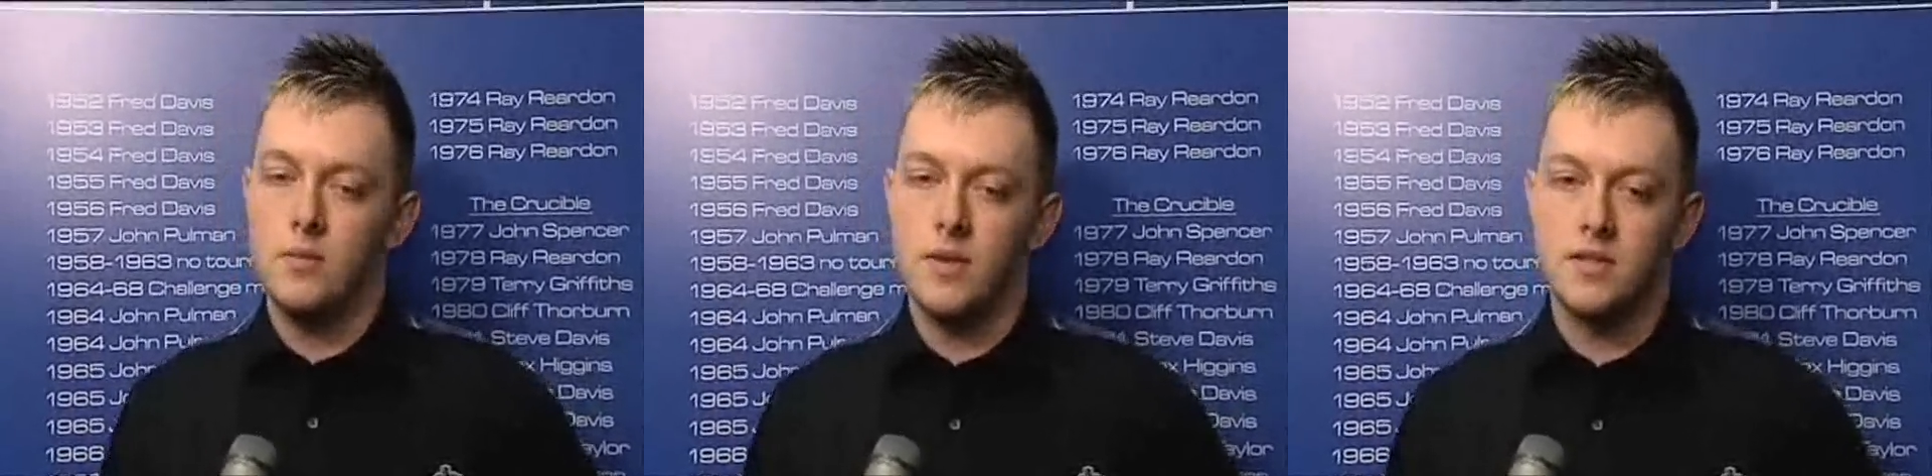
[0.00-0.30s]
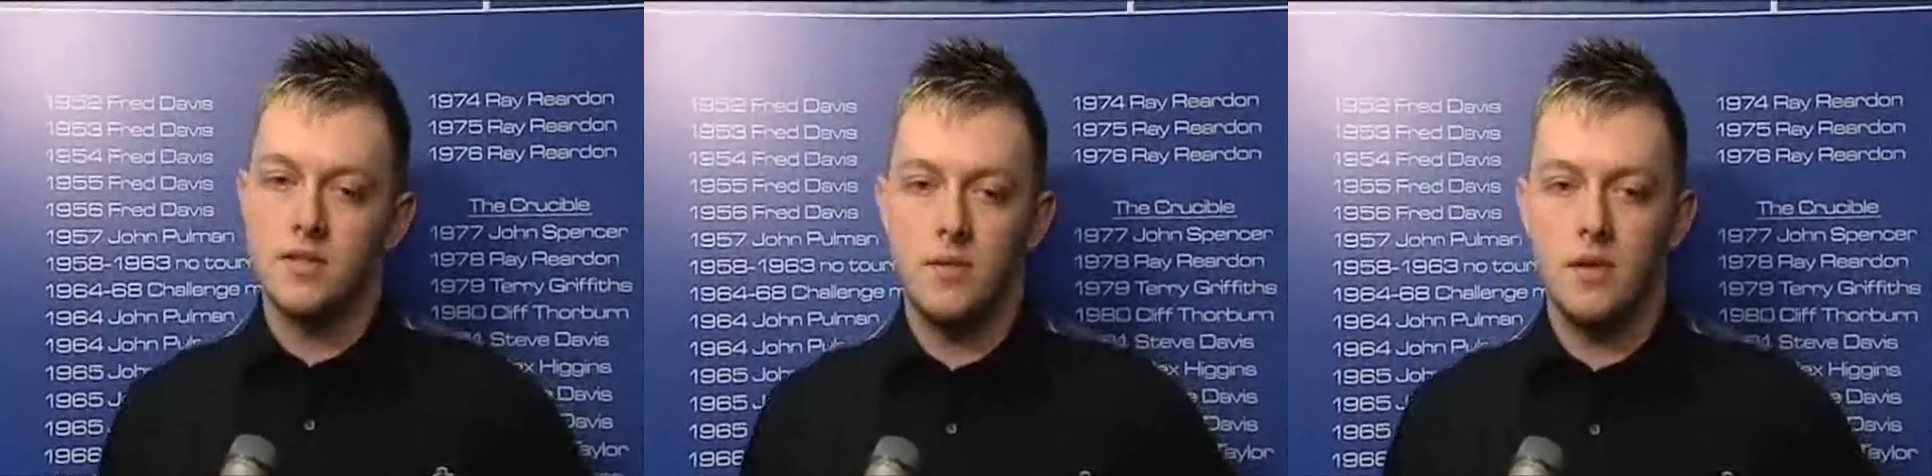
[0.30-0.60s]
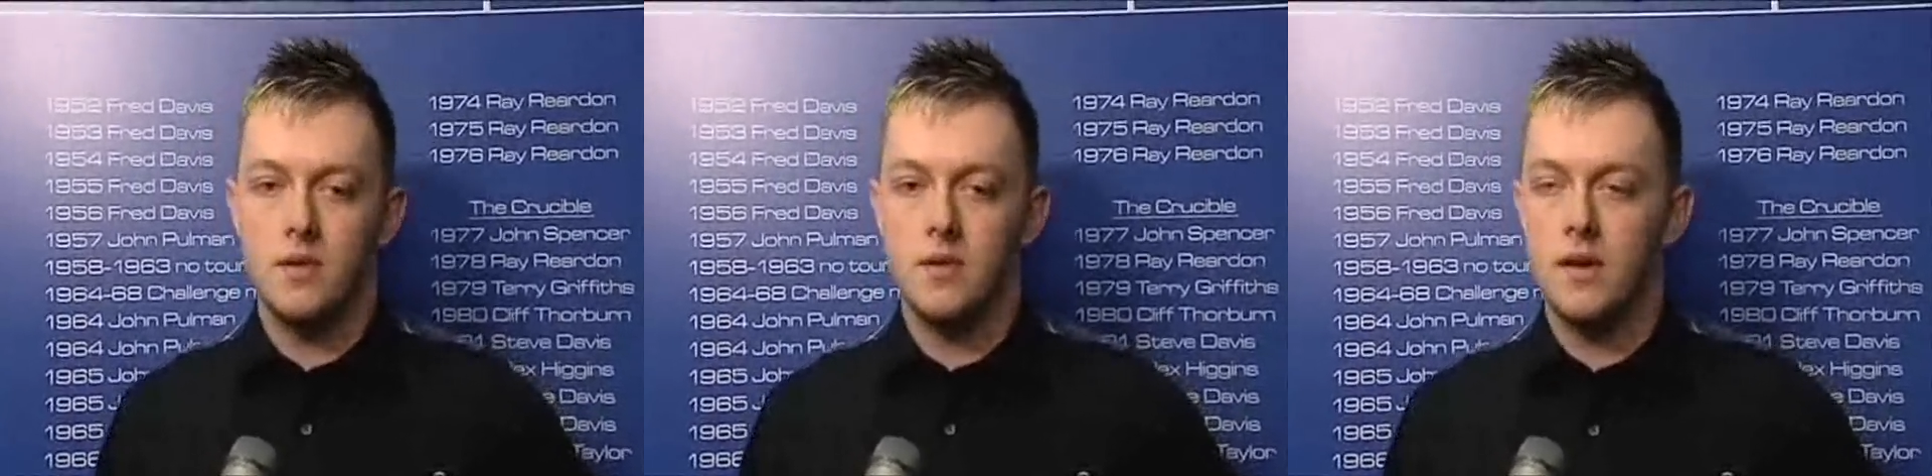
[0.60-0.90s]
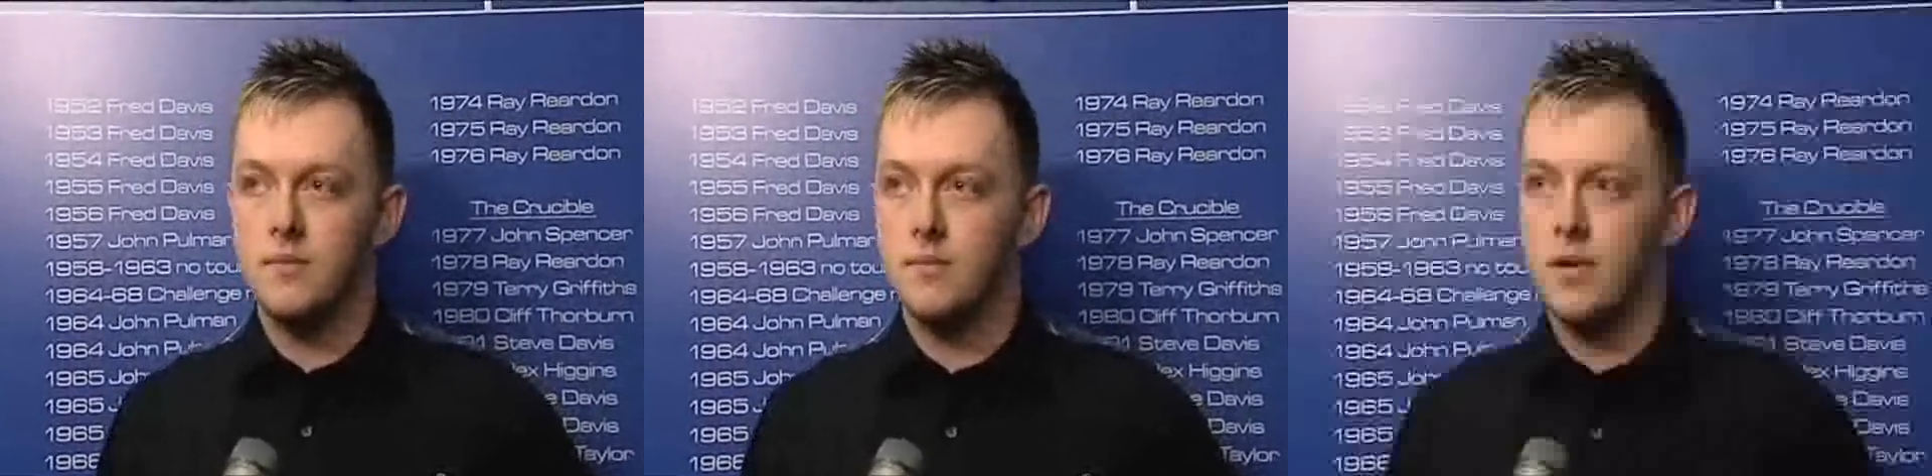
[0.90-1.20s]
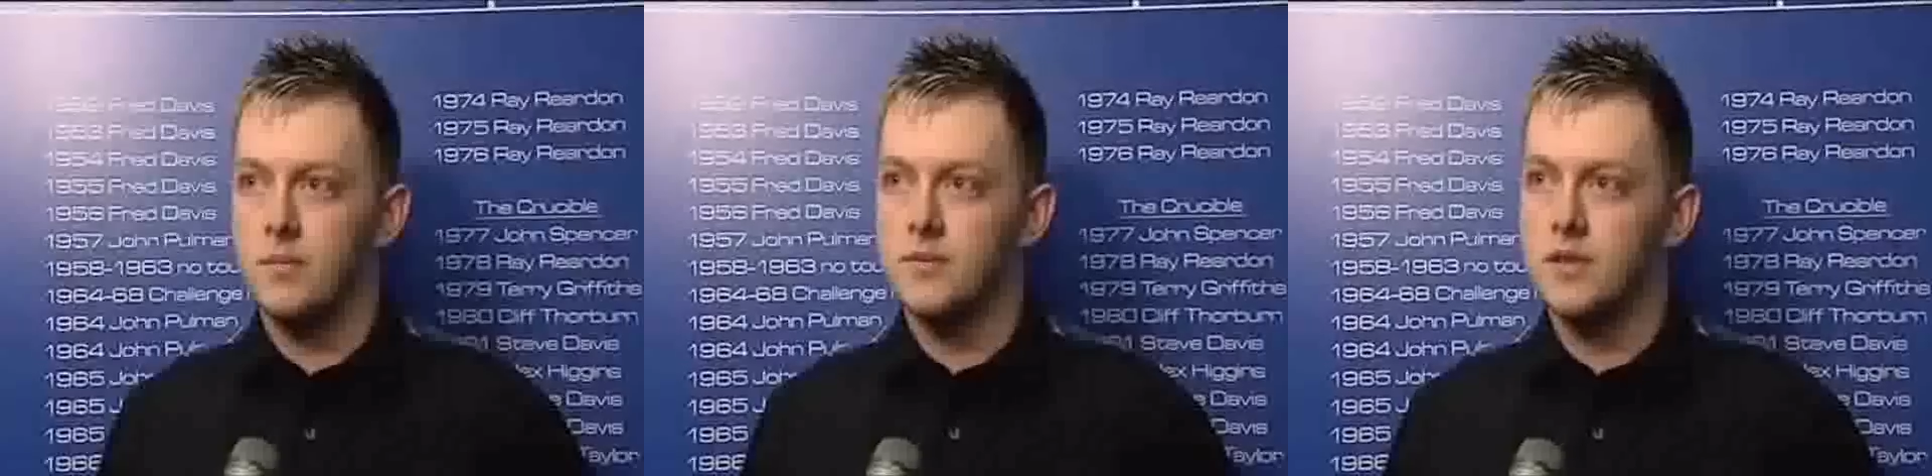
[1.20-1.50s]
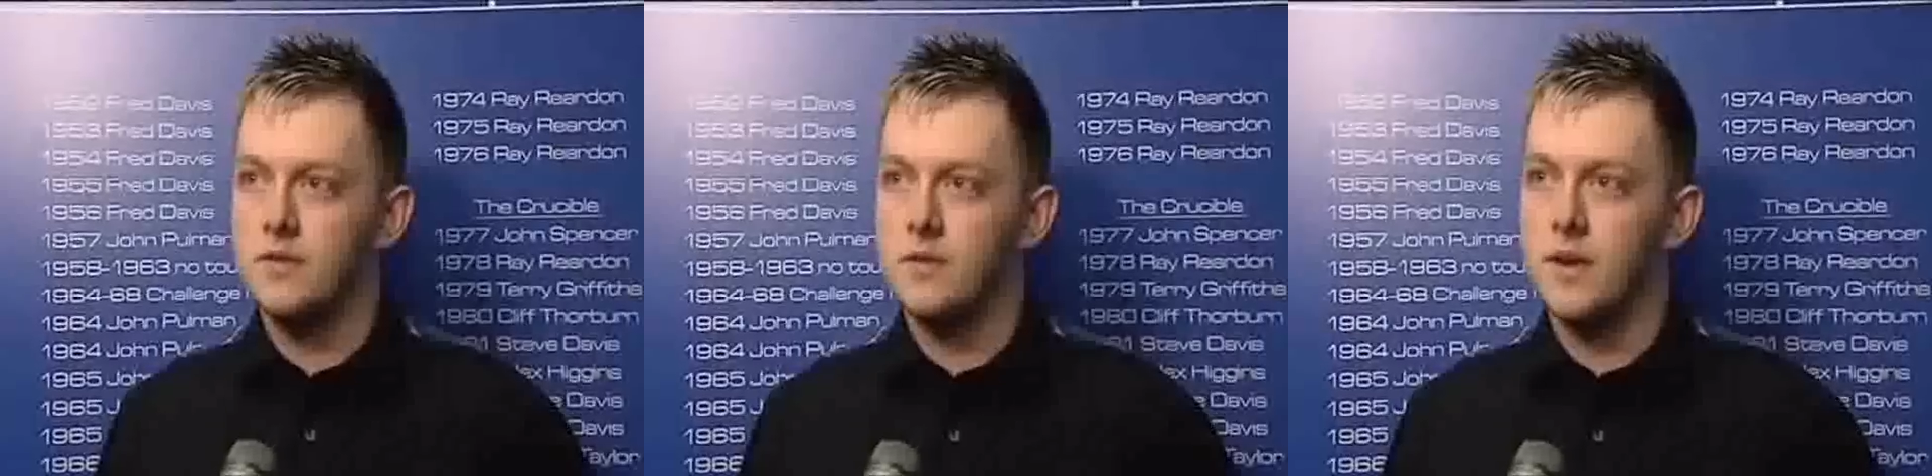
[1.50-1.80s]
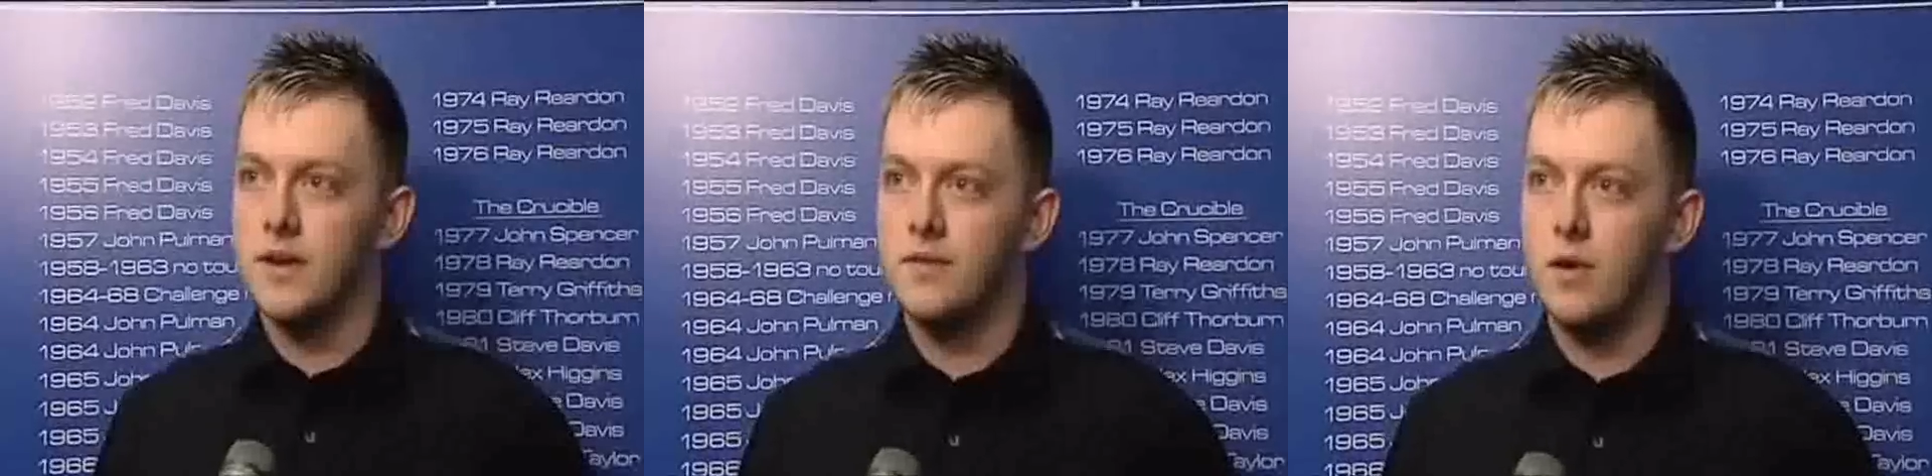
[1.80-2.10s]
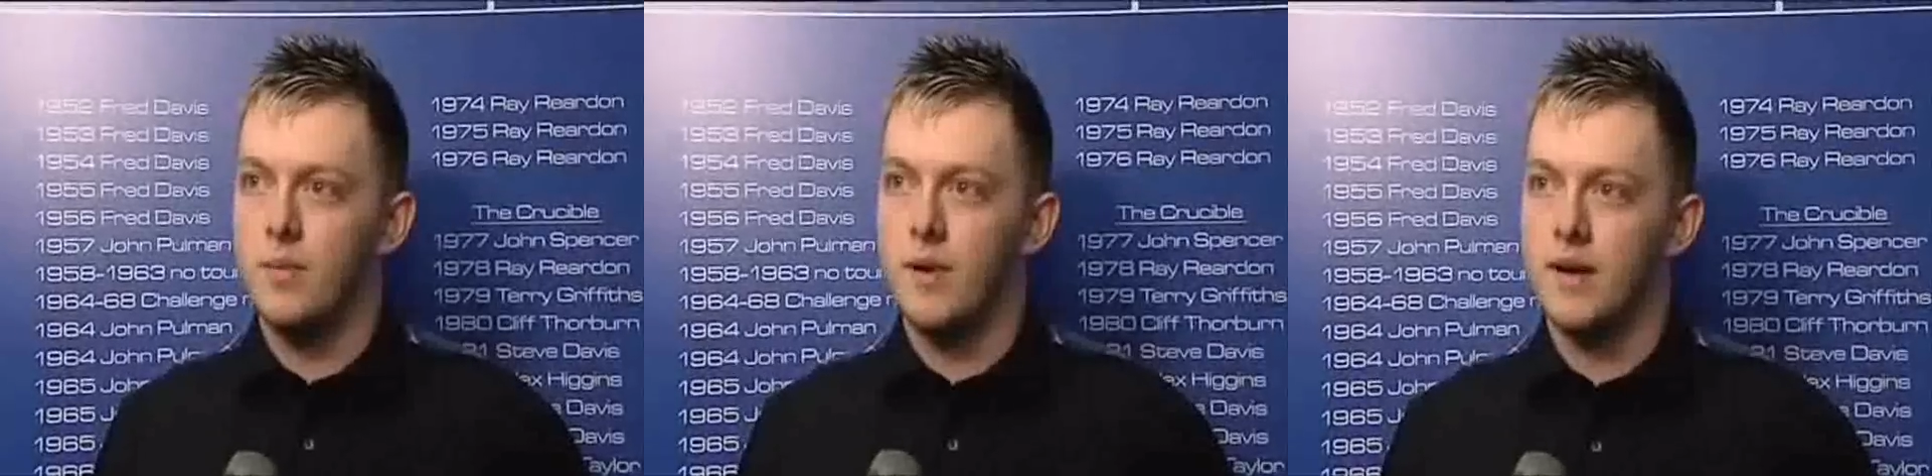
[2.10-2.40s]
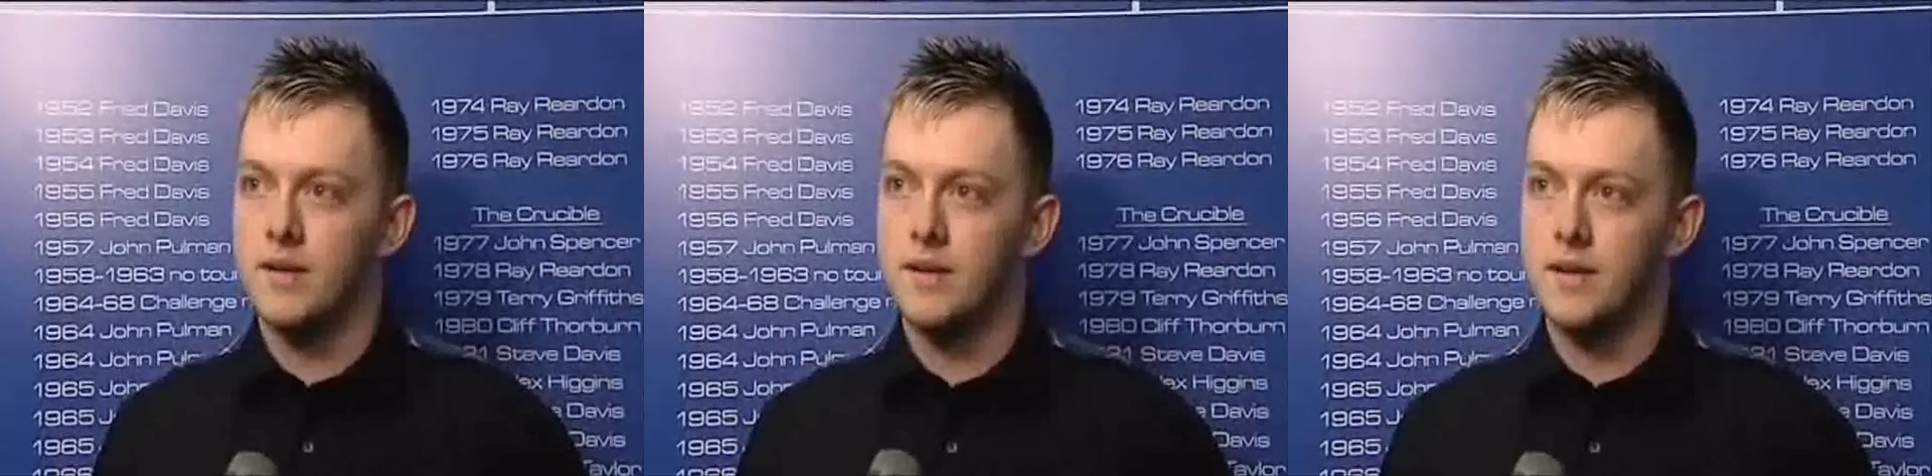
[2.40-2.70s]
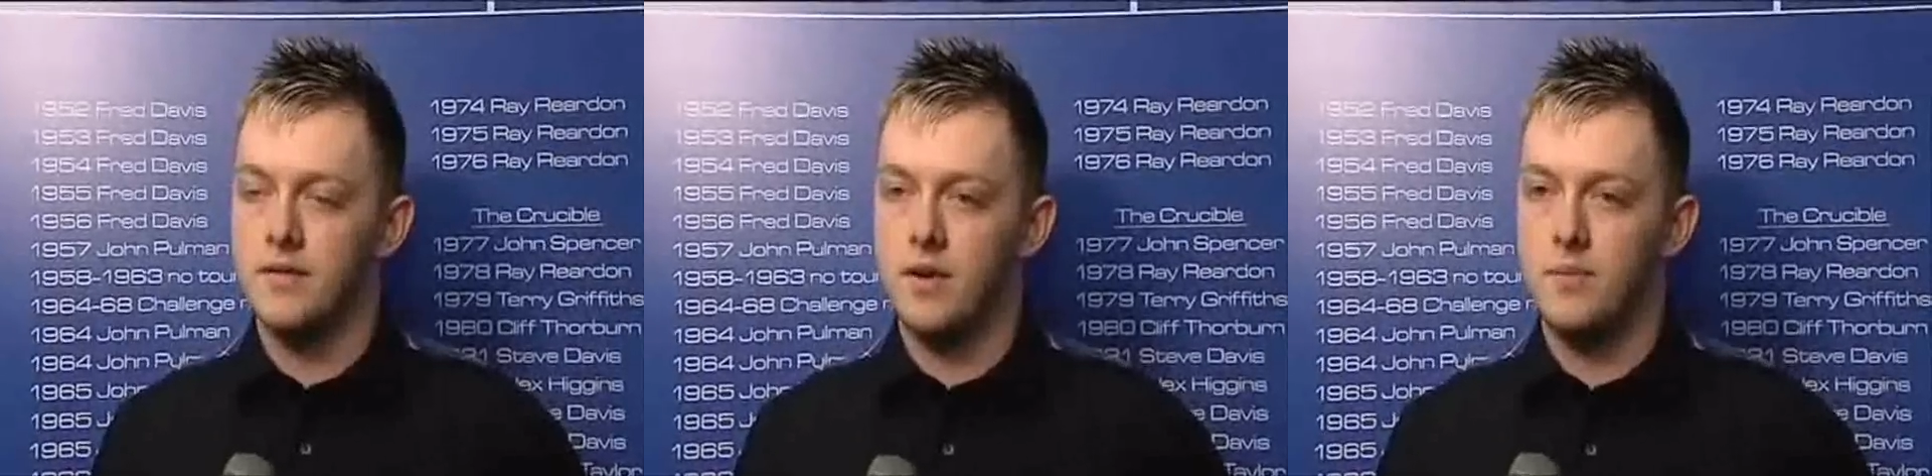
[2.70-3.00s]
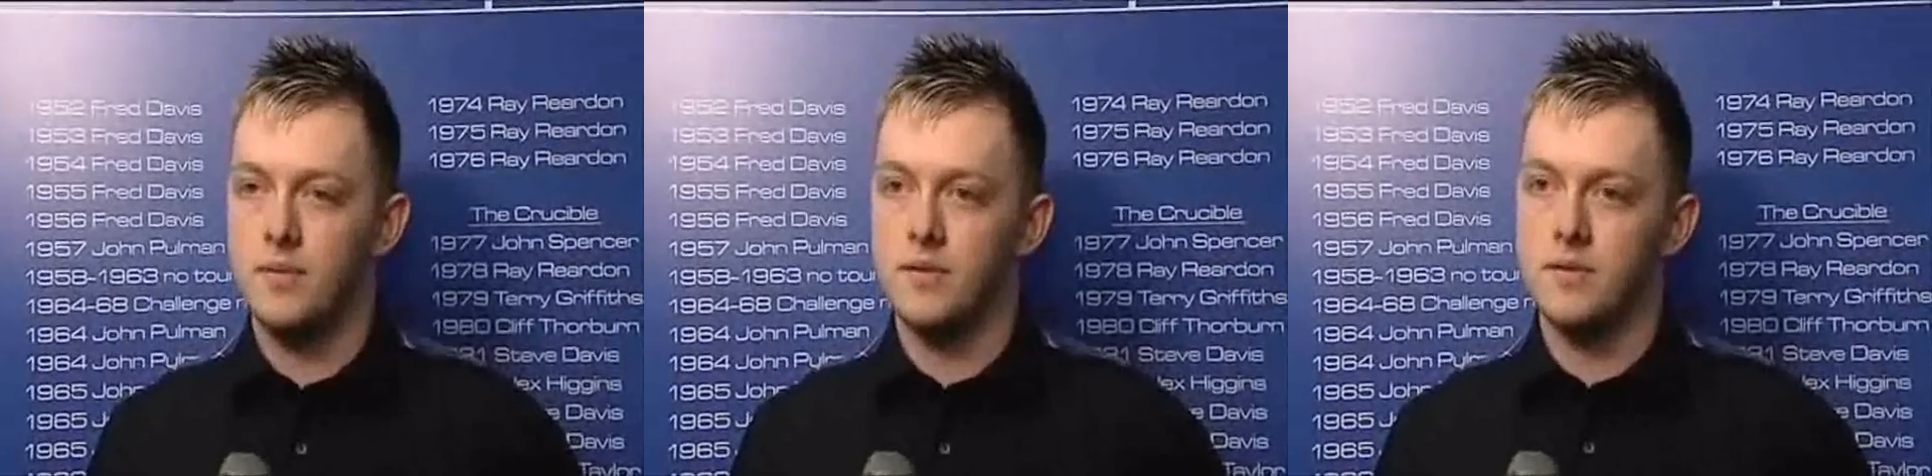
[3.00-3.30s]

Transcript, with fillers: even though I missed that blue, I'm quite proud of myself the way I fought back, didn't give up.